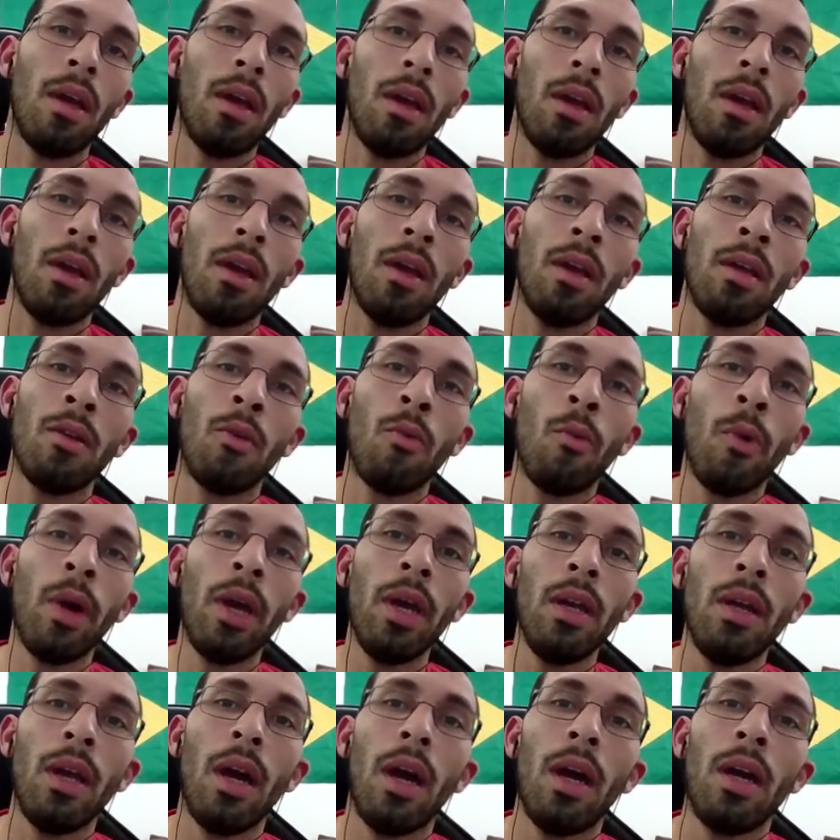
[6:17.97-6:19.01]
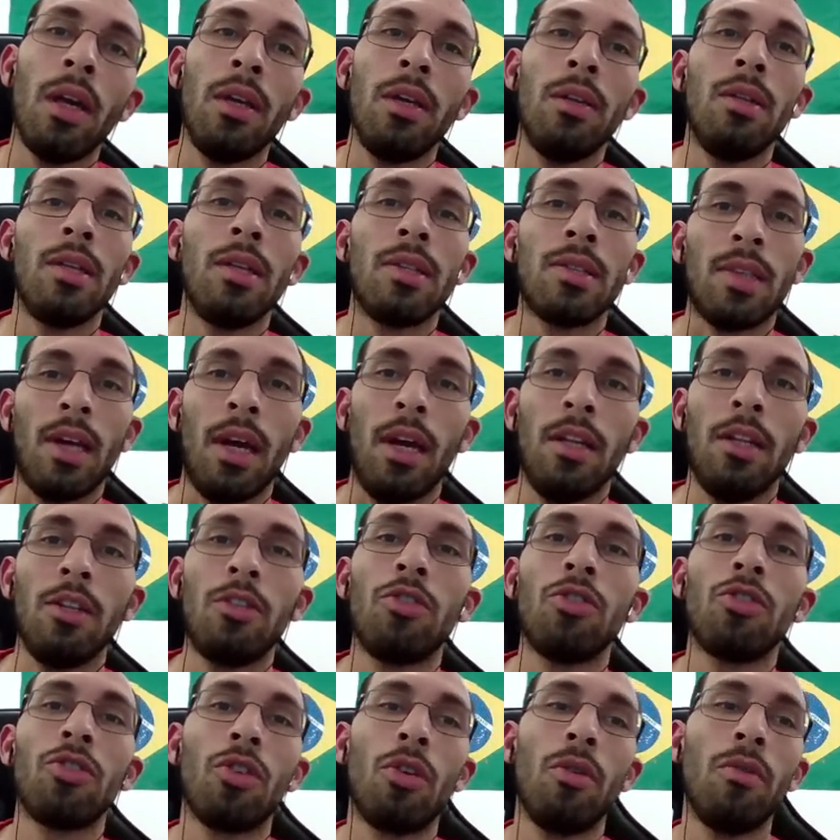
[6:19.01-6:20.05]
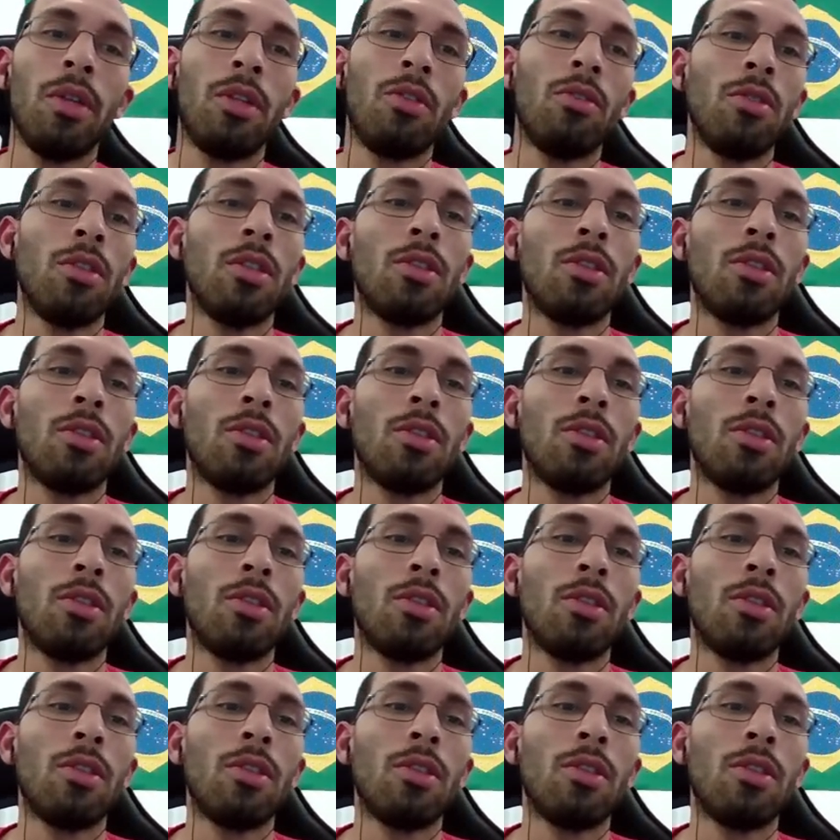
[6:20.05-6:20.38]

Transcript: And the way I decided to show it on the